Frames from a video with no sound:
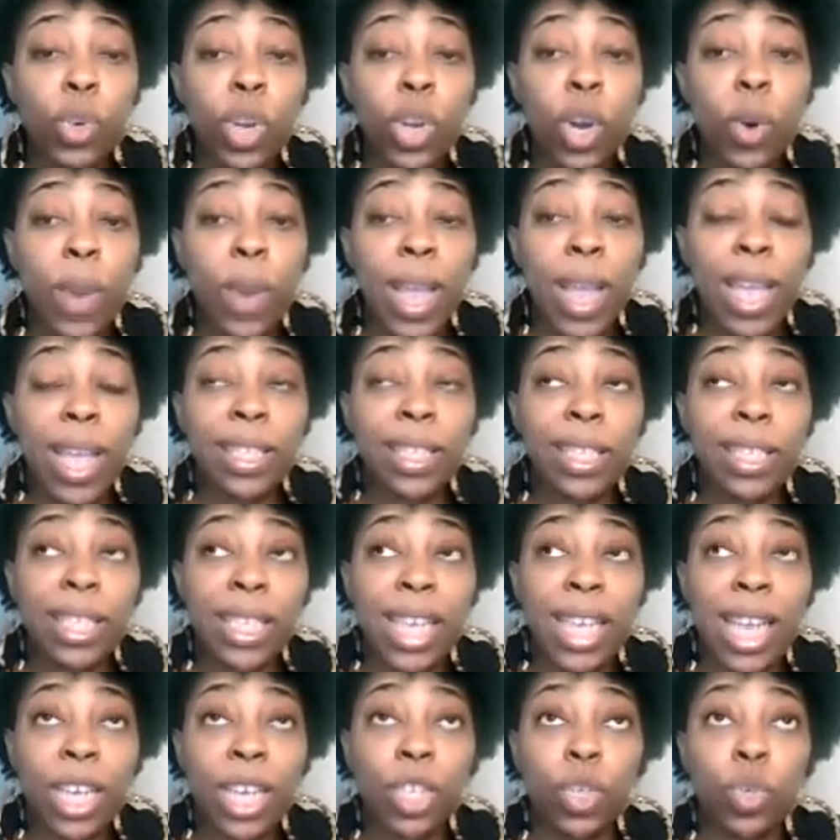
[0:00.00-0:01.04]
go and
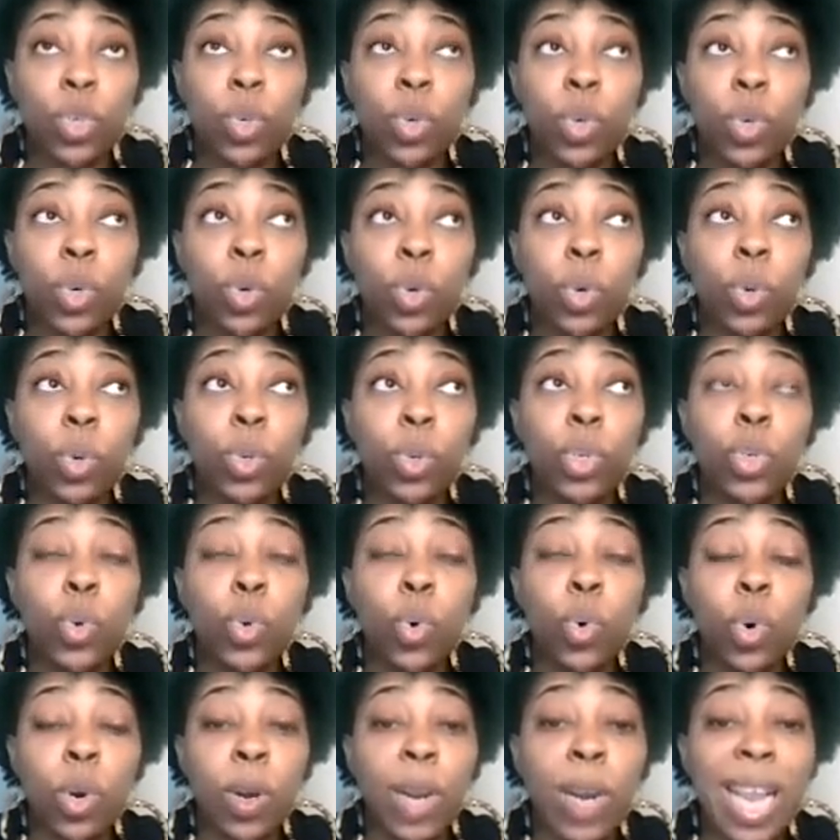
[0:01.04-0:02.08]
schedule
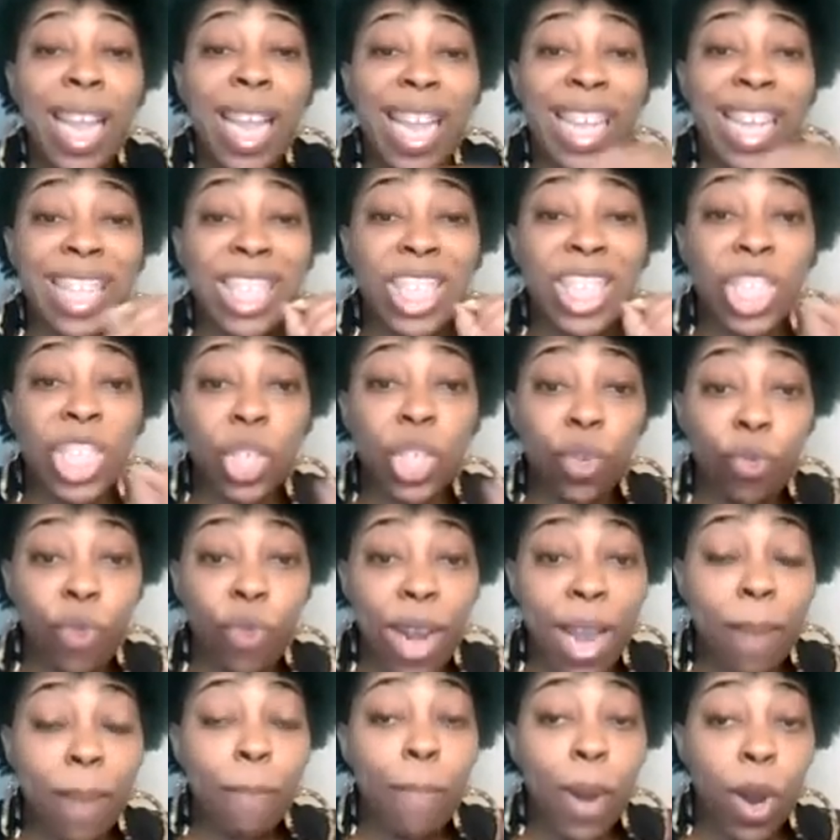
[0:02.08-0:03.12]
your
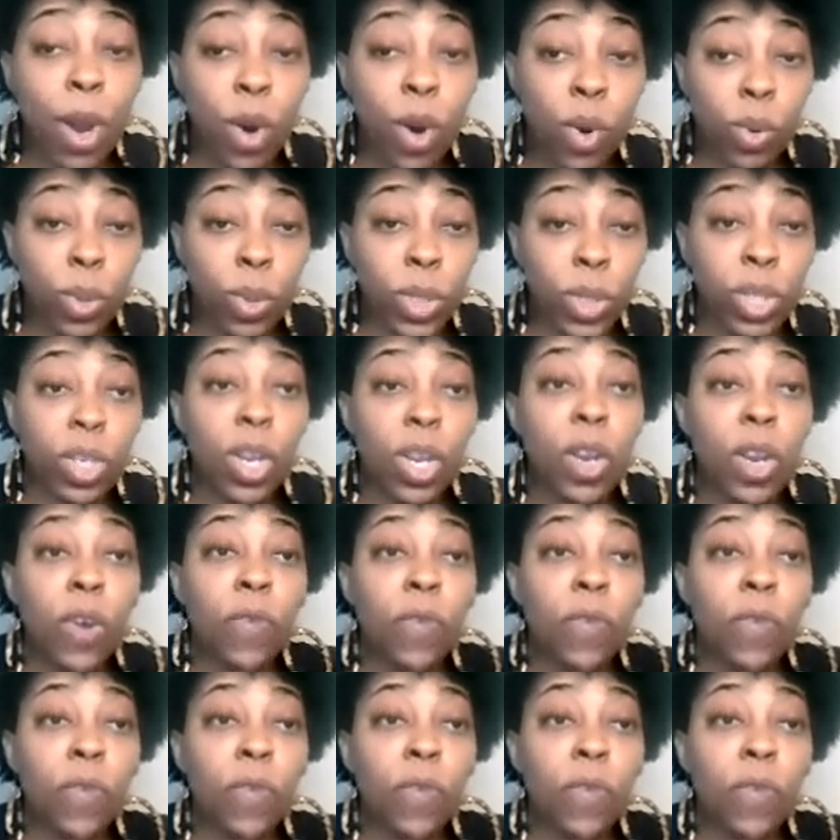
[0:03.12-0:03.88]
Instagram post